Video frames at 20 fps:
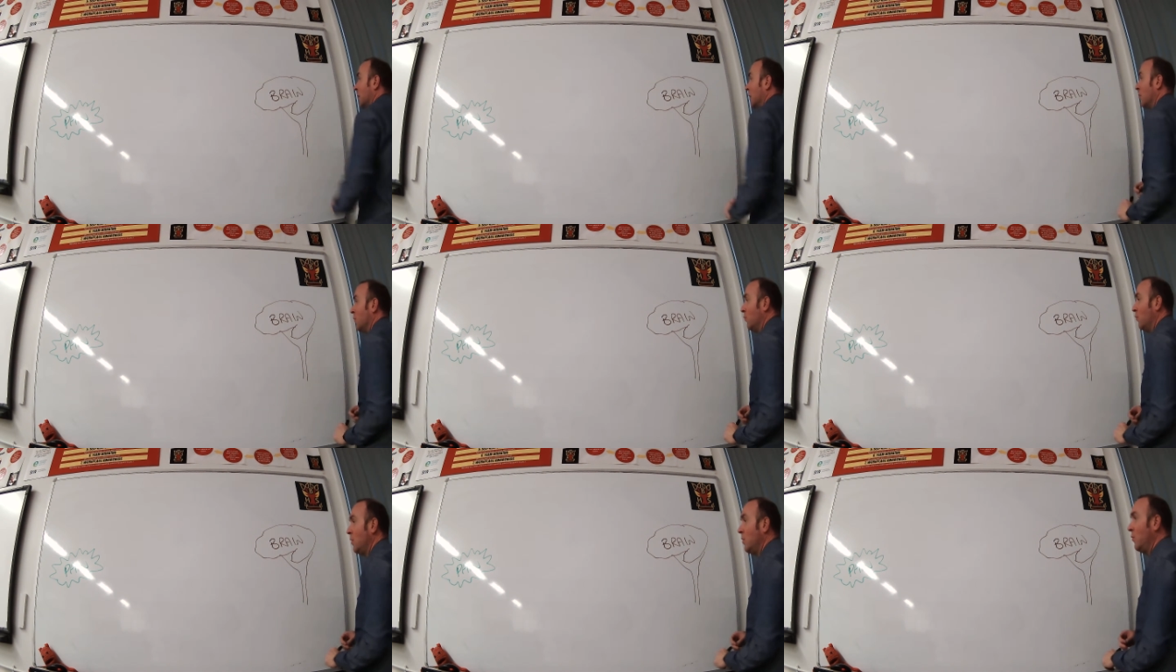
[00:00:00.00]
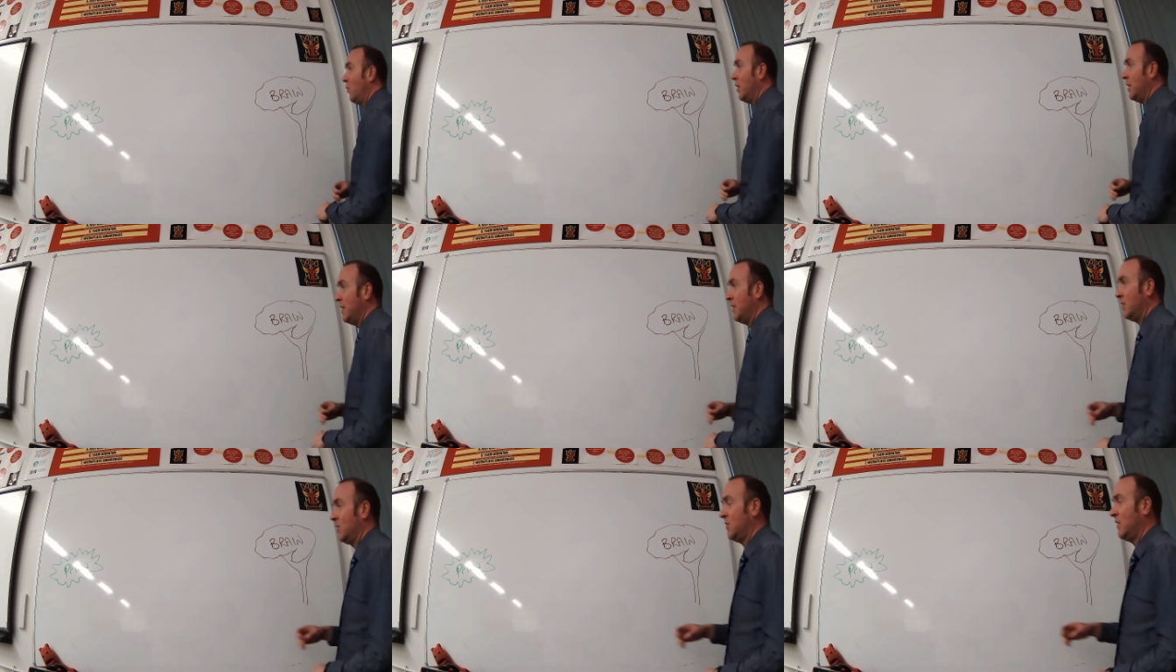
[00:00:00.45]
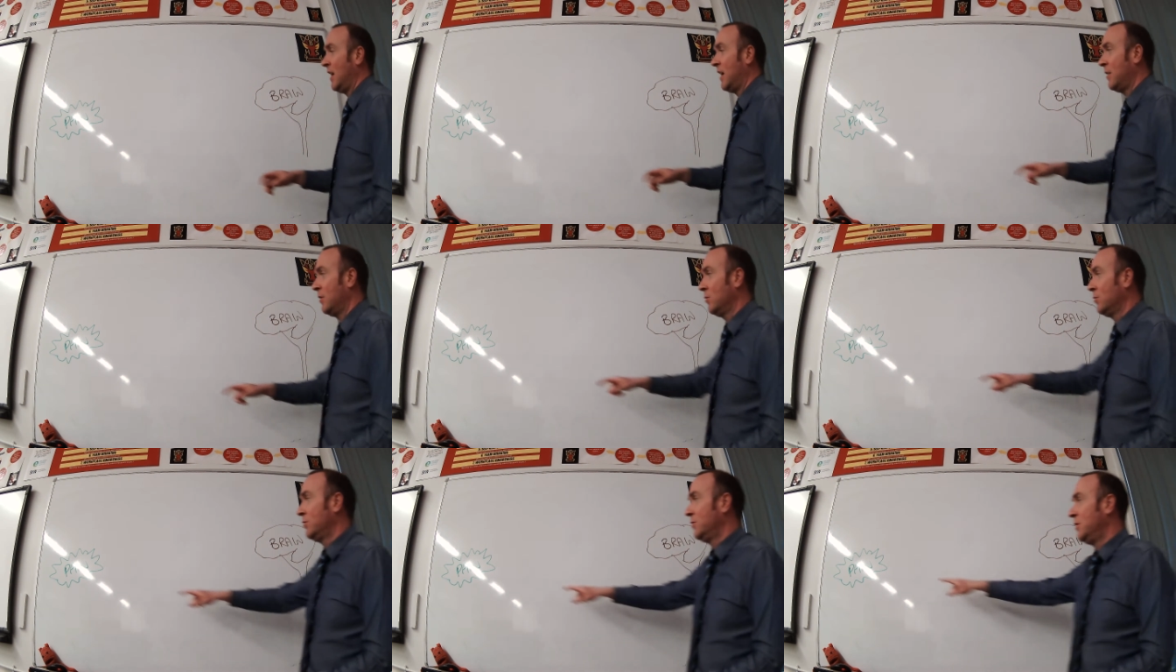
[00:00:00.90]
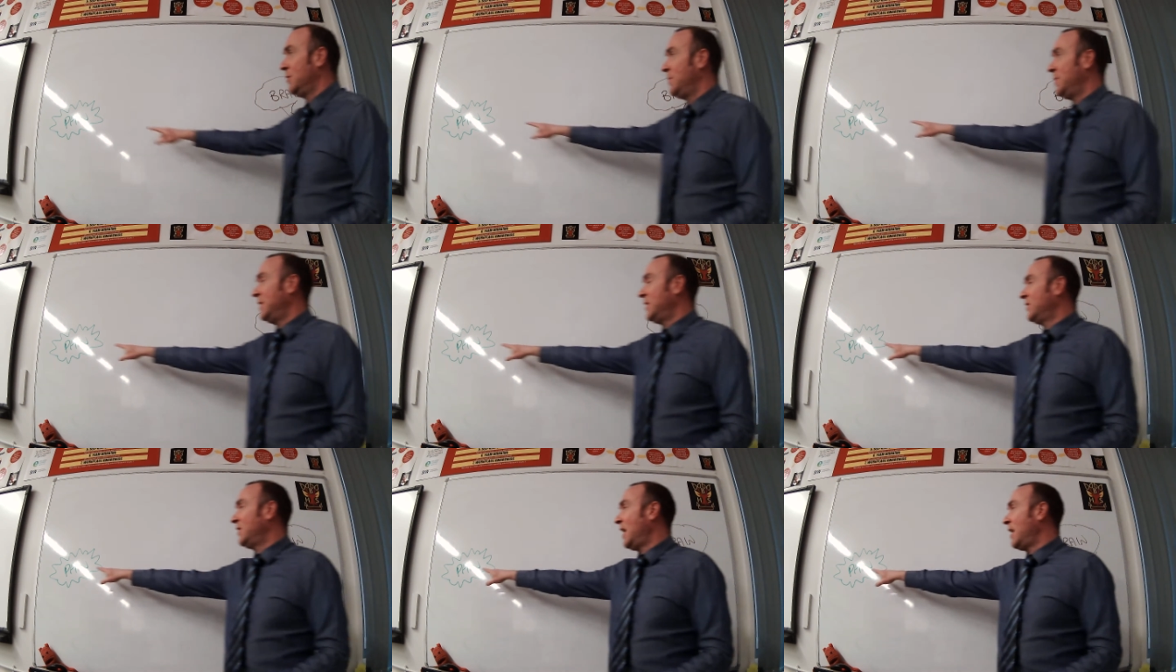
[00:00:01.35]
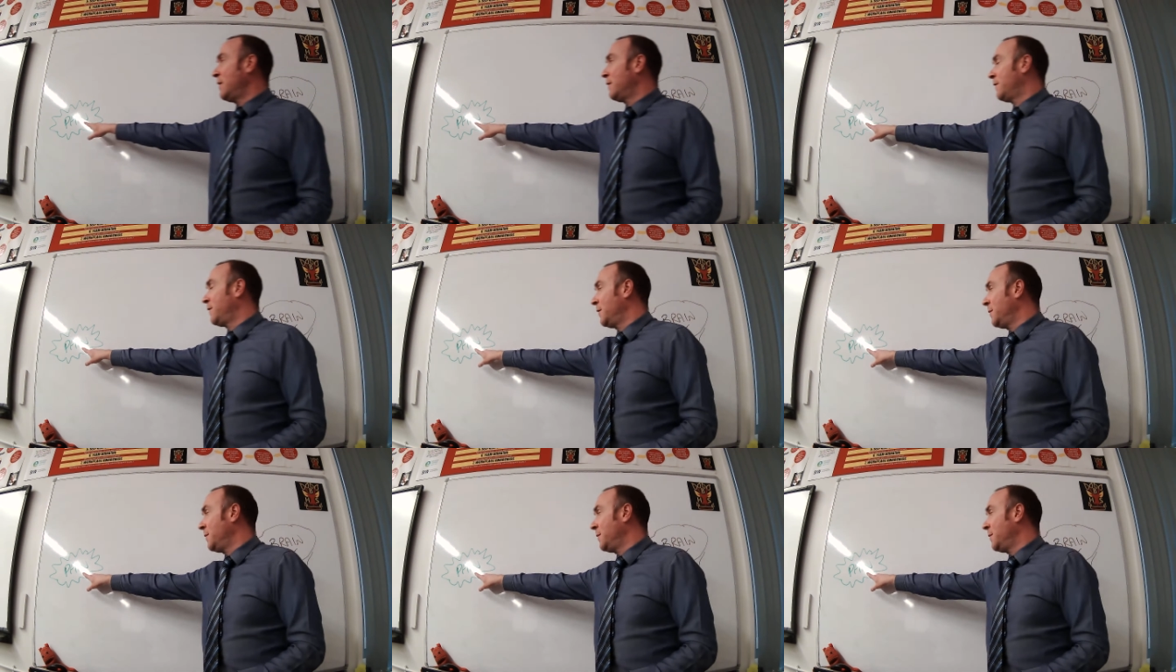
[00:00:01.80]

We want the signal to be sent from the